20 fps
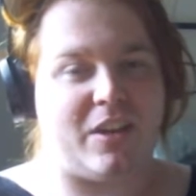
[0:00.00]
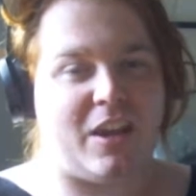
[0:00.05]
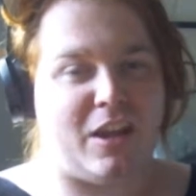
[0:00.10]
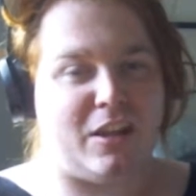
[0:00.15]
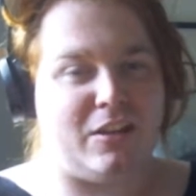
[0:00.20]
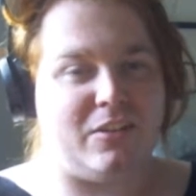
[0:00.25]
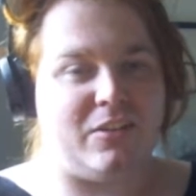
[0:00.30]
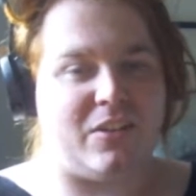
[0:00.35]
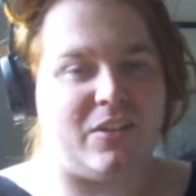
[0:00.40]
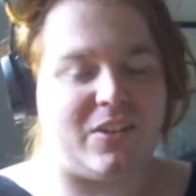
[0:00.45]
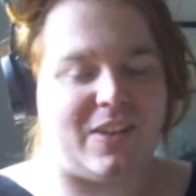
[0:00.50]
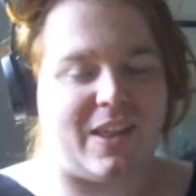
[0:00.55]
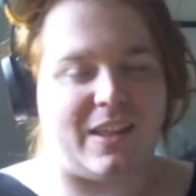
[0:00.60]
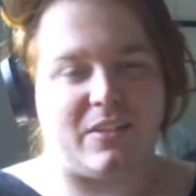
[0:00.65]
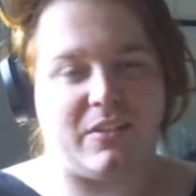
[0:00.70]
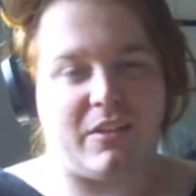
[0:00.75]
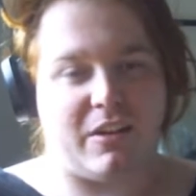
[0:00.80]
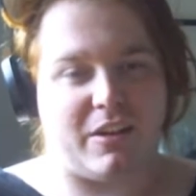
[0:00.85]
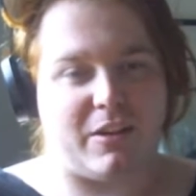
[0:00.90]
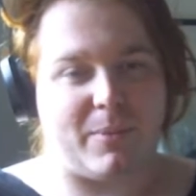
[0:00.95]
because that kind
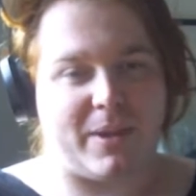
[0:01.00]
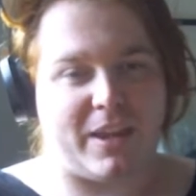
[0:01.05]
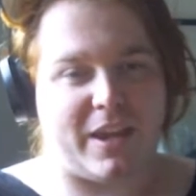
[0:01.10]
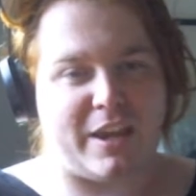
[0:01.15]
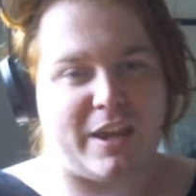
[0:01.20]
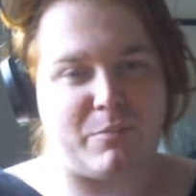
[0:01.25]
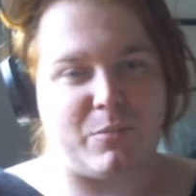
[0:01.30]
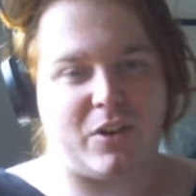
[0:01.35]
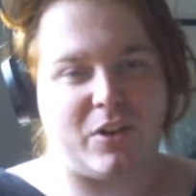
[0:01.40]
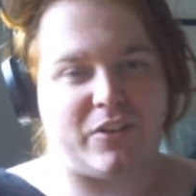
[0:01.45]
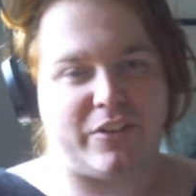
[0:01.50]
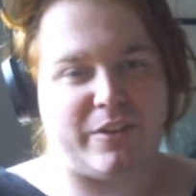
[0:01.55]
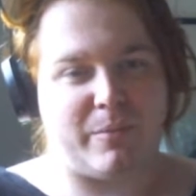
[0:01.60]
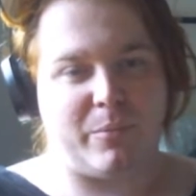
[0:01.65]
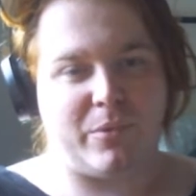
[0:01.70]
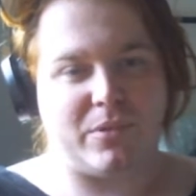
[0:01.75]
of became my symbol.